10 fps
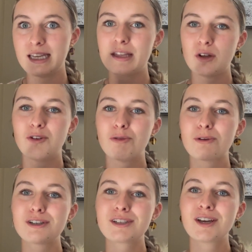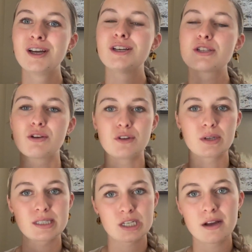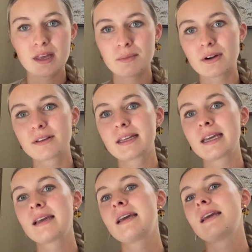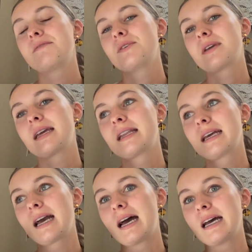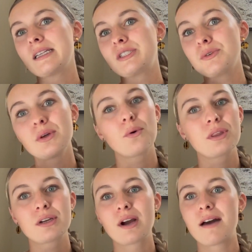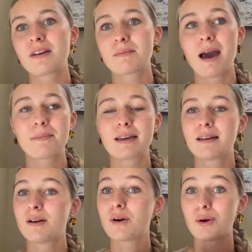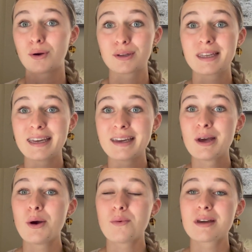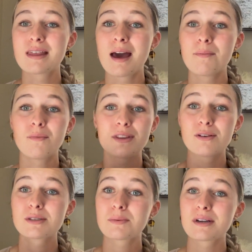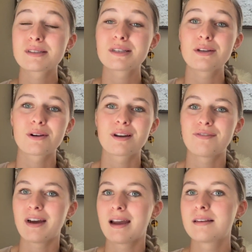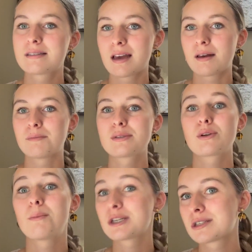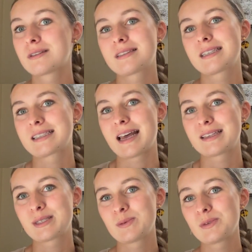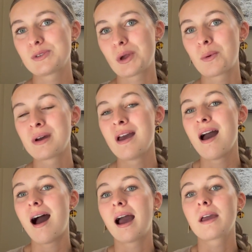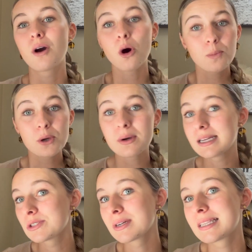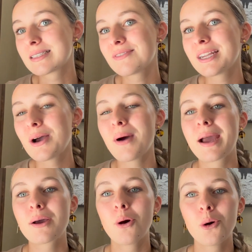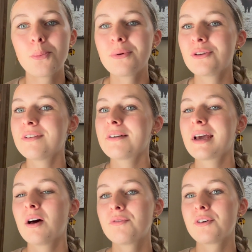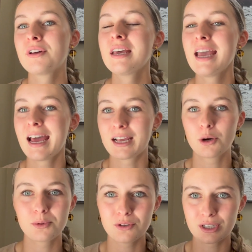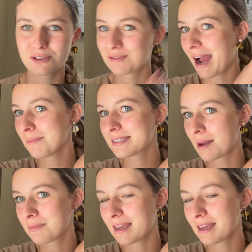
at the whole word. So if you can start them early, if you can do the orthographic mapping early with them with those words, you're gonna find so much success. So I hope you enjoyed this video. I hope you found it helpful, and I hope you could grab some